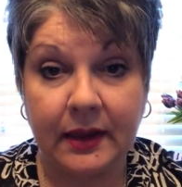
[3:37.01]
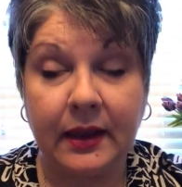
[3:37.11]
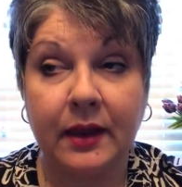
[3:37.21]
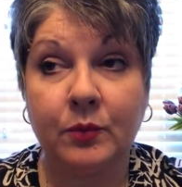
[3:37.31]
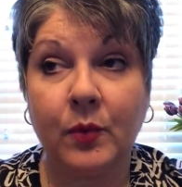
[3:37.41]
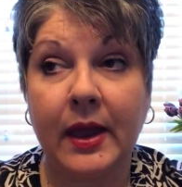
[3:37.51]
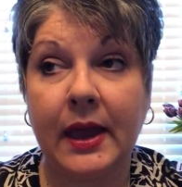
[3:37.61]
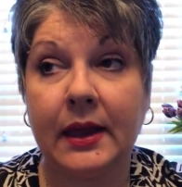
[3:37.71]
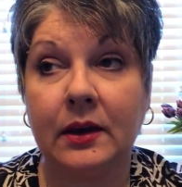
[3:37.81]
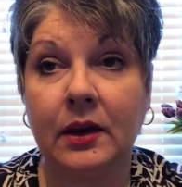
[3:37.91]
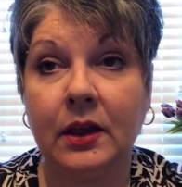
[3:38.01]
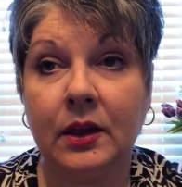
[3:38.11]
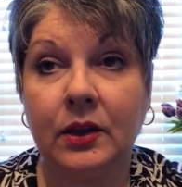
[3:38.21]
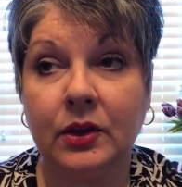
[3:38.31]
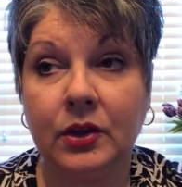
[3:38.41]
And when
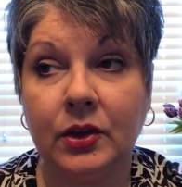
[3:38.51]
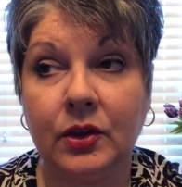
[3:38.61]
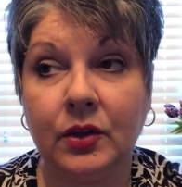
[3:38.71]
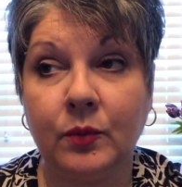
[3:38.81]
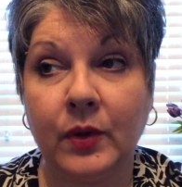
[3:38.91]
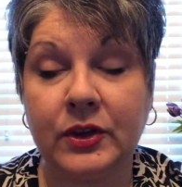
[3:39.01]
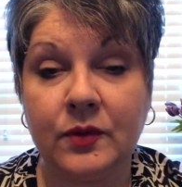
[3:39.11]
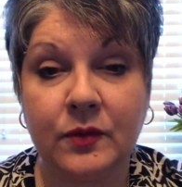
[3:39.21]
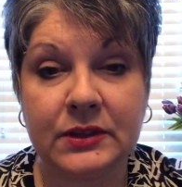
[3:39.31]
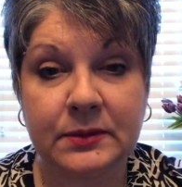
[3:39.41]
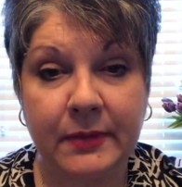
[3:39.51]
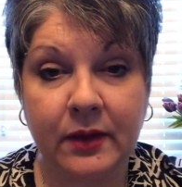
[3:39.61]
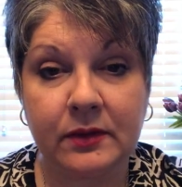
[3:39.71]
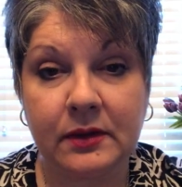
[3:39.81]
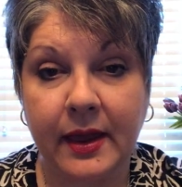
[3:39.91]
you
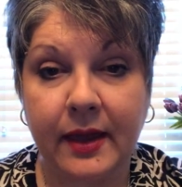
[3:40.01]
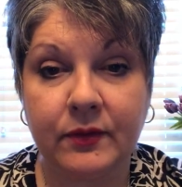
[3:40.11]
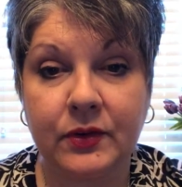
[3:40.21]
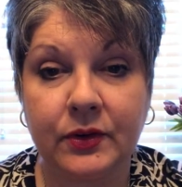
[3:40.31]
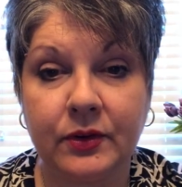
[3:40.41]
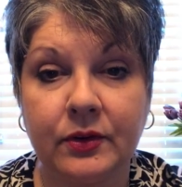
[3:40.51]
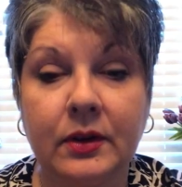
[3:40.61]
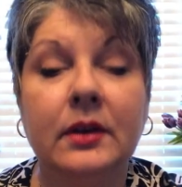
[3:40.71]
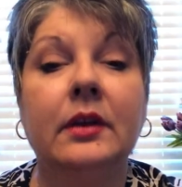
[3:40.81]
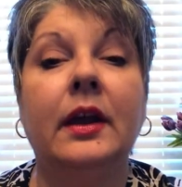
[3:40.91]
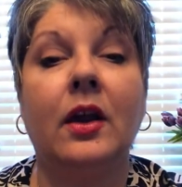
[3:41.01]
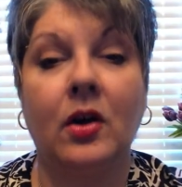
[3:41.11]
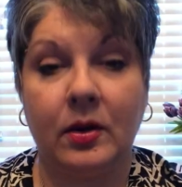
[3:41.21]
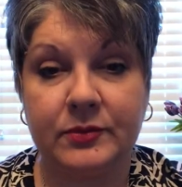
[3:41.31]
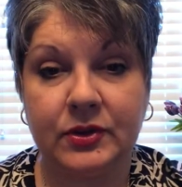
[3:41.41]
smell the lavender, it
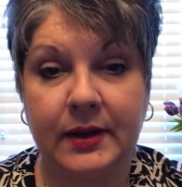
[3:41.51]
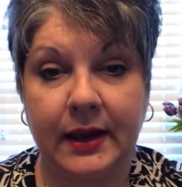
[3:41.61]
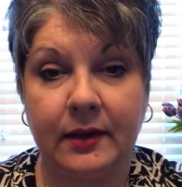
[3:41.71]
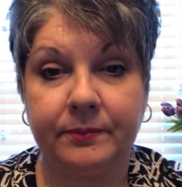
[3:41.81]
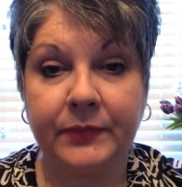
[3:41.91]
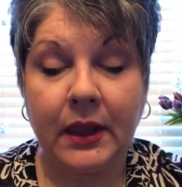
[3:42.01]
calms you down.